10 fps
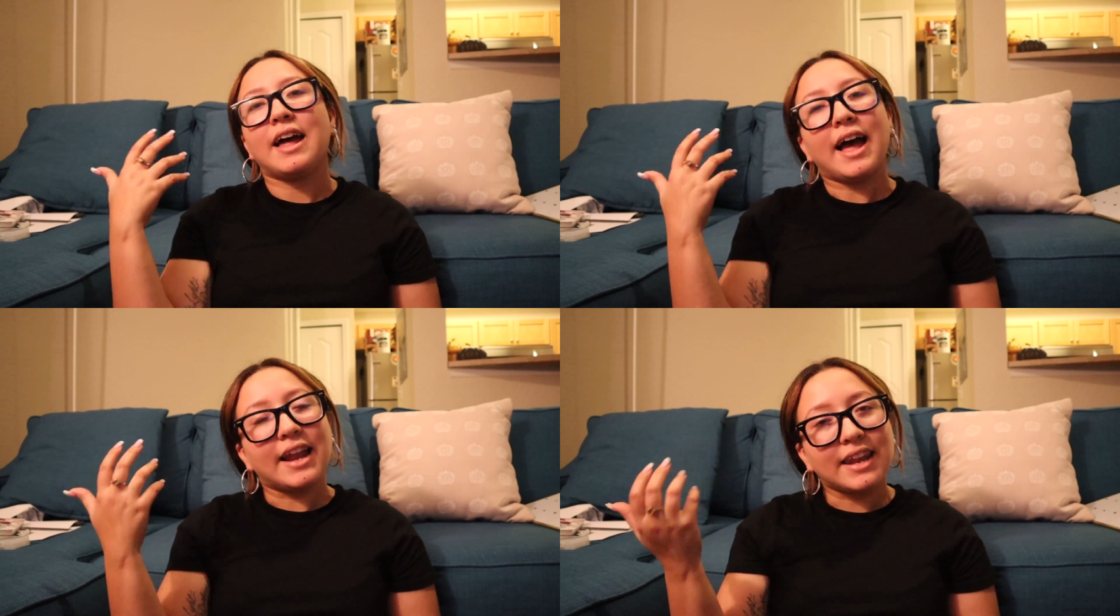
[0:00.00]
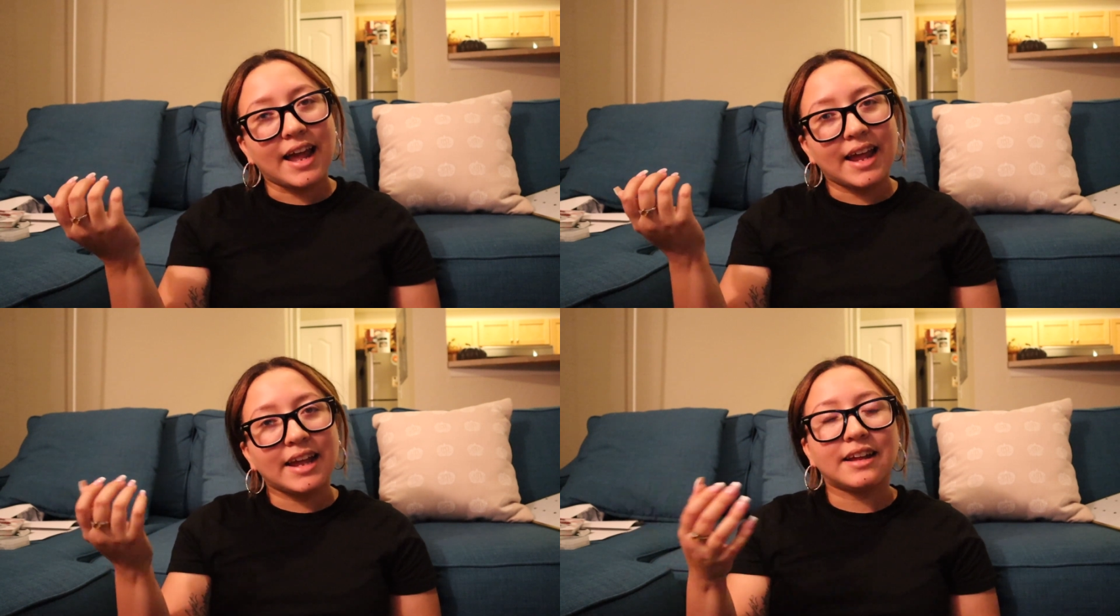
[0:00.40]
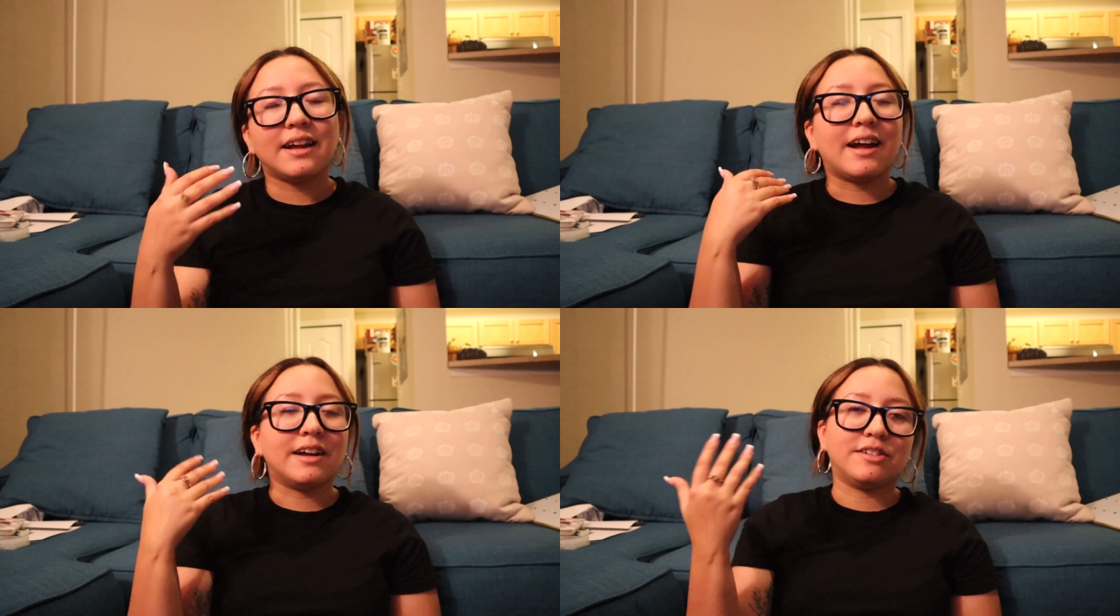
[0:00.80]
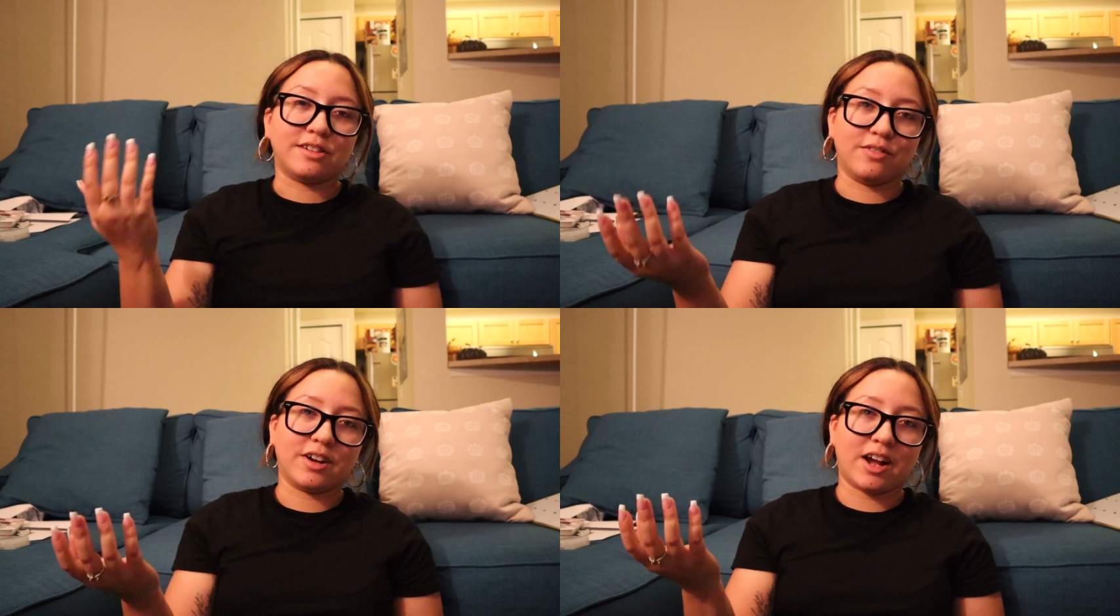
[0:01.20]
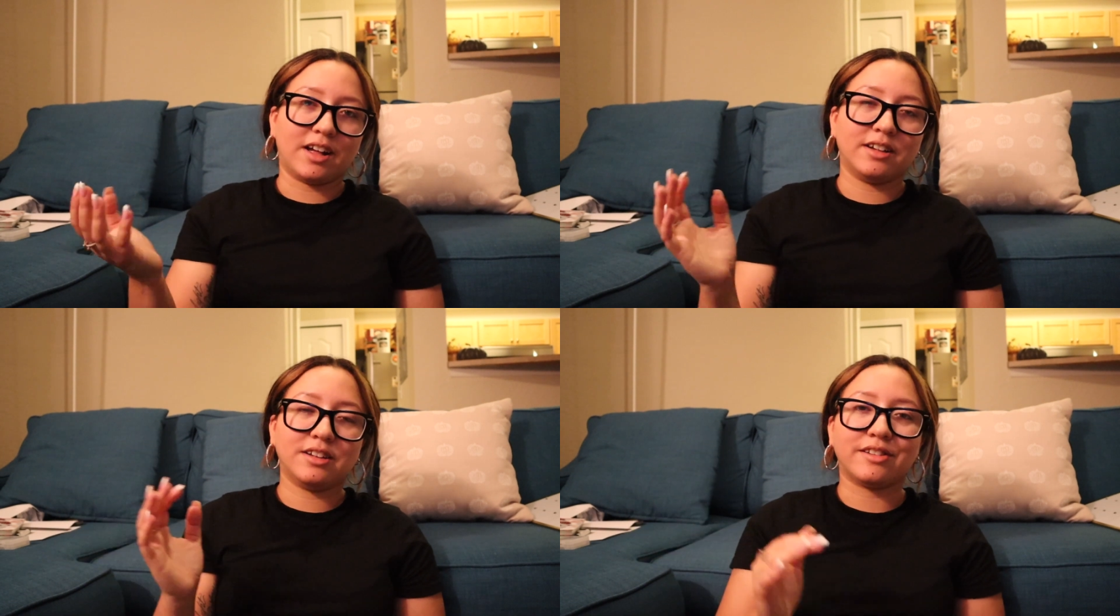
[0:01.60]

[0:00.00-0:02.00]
At night, I just forget.